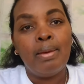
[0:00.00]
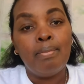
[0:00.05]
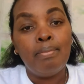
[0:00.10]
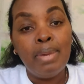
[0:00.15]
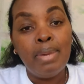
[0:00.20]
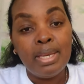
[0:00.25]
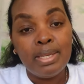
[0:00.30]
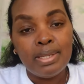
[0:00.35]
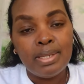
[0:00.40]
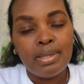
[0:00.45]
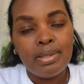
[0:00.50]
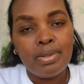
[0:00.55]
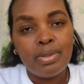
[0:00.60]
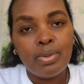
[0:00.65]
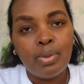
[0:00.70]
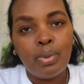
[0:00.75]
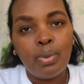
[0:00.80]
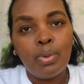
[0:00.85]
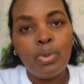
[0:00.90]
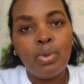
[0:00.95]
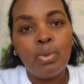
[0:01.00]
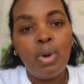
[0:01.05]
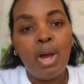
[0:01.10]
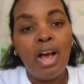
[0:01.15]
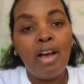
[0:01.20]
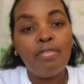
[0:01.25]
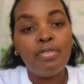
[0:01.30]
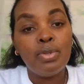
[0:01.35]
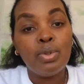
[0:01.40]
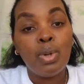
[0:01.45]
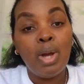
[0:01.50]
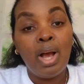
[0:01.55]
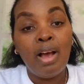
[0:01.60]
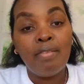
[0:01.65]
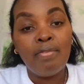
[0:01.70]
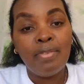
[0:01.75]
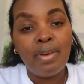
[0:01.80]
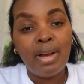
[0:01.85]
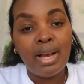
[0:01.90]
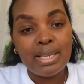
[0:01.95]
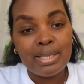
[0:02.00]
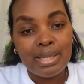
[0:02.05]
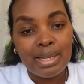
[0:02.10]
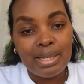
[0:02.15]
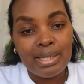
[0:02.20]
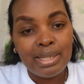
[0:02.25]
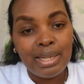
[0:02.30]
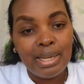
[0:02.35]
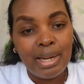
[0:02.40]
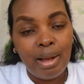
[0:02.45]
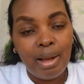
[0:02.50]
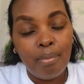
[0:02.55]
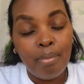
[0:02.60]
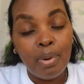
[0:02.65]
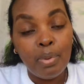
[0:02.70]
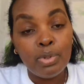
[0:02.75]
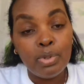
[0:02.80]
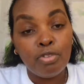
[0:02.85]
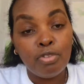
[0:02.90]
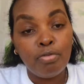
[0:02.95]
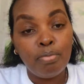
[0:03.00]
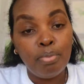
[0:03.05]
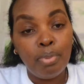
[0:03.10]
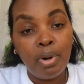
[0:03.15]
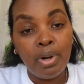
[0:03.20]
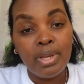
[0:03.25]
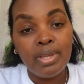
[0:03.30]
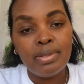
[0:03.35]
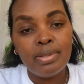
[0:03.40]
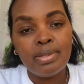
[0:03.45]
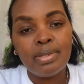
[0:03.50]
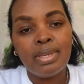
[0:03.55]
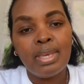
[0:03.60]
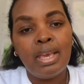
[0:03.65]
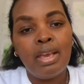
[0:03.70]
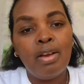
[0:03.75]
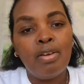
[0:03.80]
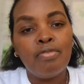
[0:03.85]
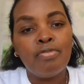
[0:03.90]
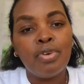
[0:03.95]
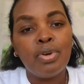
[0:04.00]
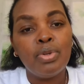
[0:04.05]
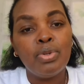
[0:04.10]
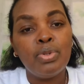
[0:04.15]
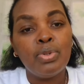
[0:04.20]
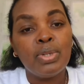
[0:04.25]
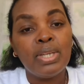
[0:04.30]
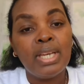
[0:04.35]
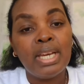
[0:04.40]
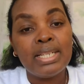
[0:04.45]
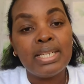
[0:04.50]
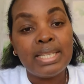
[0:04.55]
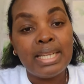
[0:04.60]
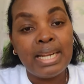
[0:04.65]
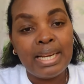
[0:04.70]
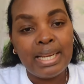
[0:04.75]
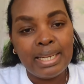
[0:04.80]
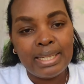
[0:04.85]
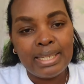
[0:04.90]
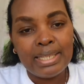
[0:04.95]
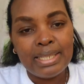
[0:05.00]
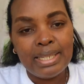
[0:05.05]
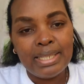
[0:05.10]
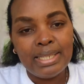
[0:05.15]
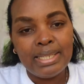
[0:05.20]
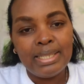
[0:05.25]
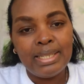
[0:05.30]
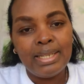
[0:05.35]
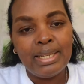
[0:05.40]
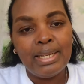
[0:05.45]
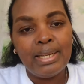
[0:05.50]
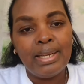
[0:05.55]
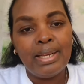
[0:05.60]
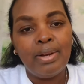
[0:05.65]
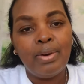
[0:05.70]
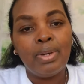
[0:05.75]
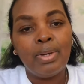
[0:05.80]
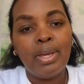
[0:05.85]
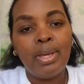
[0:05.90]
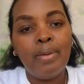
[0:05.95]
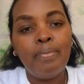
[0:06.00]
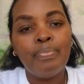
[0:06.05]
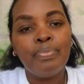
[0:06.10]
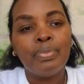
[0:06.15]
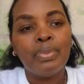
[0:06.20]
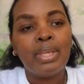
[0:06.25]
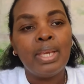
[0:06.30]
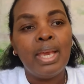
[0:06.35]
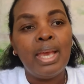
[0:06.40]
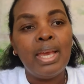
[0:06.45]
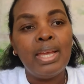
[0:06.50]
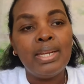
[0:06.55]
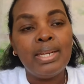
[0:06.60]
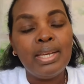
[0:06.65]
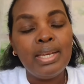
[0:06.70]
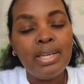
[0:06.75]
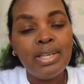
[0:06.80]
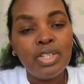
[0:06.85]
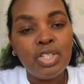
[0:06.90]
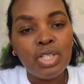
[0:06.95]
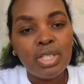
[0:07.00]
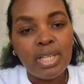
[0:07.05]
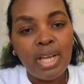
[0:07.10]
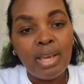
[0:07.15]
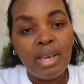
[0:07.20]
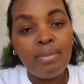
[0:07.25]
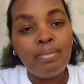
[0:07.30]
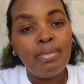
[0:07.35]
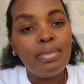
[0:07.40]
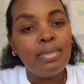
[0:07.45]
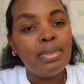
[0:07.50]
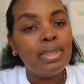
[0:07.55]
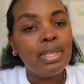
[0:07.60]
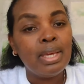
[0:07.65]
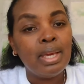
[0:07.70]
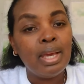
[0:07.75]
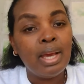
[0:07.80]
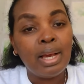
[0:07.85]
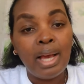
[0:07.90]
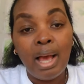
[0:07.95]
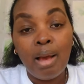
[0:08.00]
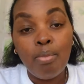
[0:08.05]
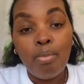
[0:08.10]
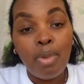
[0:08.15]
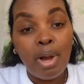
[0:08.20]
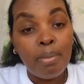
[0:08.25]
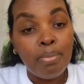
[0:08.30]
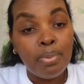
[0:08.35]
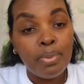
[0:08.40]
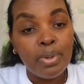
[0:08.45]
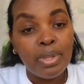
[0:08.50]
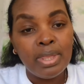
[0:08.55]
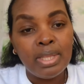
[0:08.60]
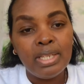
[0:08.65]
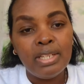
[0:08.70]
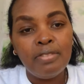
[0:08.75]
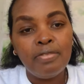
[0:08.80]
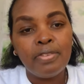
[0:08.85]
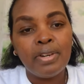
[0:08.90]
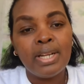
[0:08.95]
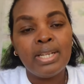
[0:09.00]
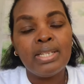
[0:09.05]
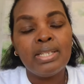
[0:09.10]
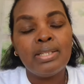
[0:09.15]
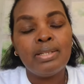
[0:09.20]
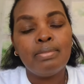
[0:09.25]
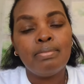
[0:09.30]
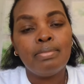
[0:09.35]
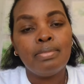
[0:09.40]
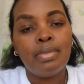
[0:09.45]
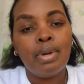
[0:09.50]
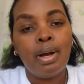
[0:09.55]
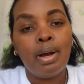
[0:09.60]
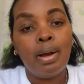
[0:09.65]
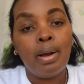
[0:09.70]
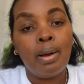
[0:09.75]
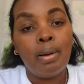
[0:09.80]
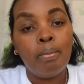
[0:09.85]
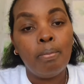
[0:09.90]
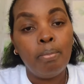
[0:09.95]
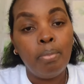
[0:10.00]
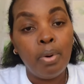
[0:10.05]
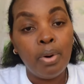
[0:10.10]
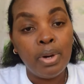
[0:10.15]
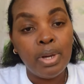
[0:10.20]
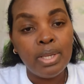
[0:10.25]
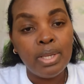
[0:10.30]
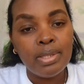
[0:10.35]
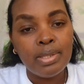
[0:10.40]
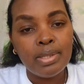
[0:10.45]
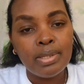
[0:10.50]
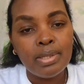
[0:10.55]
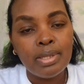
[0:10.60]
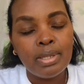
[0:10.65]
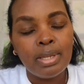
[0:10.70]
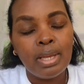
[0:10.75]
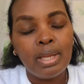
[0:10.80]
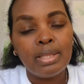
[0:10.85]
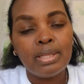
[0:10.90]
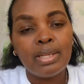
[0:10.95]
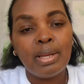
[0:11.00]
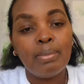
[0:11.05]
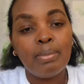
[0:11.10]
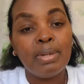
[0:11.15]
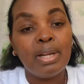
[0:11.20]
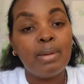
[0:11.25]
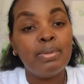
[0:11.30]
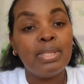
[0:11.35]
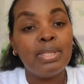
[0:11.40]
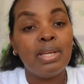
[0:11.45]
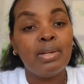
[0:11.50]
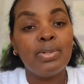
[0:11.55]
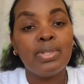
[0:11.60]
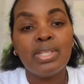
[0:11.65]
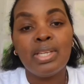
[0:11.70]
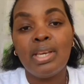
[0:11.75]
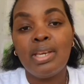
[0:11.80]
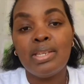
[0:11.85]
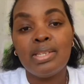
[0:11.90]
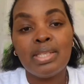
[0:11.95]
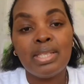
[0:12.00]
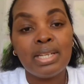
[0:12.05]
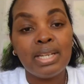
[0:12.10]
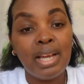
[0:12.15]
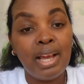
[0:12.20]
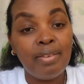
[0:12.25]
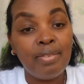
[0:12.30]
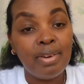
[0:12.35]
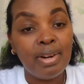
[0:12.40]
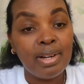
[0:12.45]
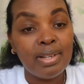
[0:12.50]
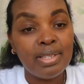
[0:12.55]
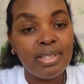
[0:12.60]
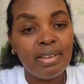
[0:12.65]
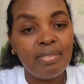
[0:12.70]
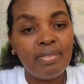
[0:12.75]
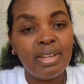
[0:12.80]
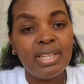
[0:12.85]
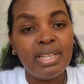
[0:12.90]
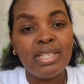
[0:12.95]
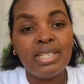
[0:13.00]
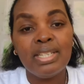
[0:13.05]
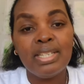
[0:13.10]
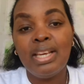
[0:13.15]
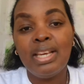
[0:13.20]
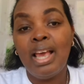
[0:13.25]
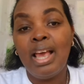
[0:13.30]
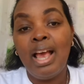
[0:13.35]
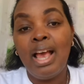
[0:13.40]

based. So you have to have a certain amount of points for you to get selected, okay? And each time they come up with different uh, points. Sometimes they will say it's three hundred seventy.